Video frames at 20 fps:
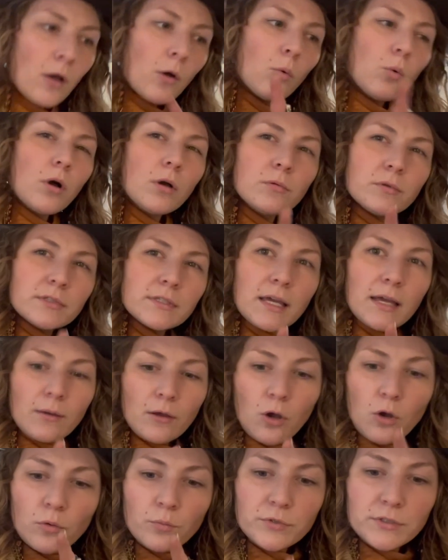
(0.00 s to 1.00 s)
what was that
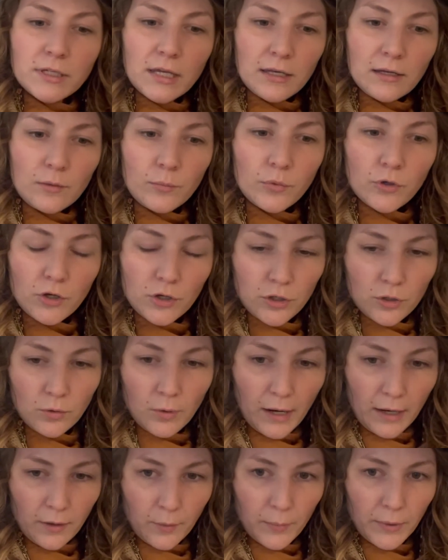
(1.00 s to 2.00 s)
homesteading book you
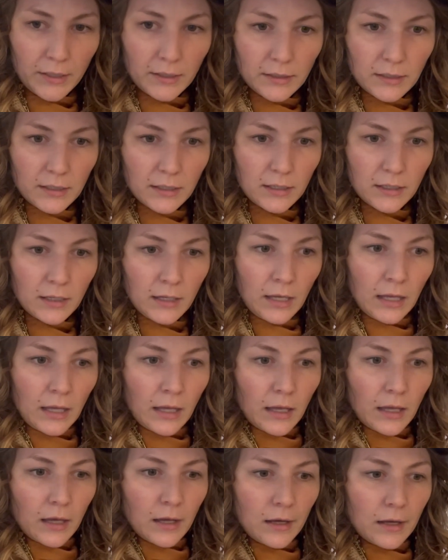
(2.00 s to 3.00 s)
recommended?
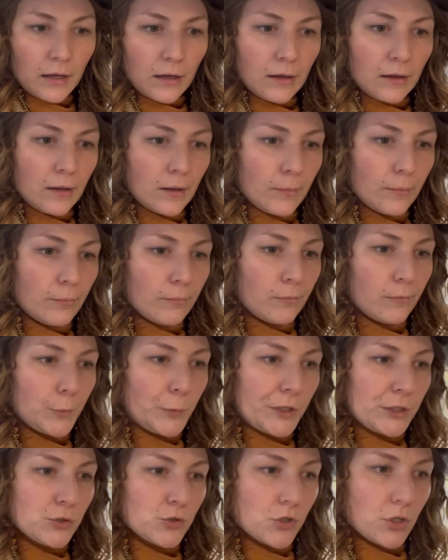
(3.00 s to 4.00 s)

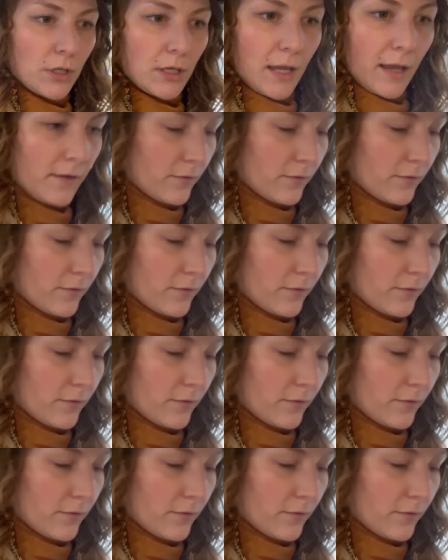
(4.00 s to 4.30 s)
We usually have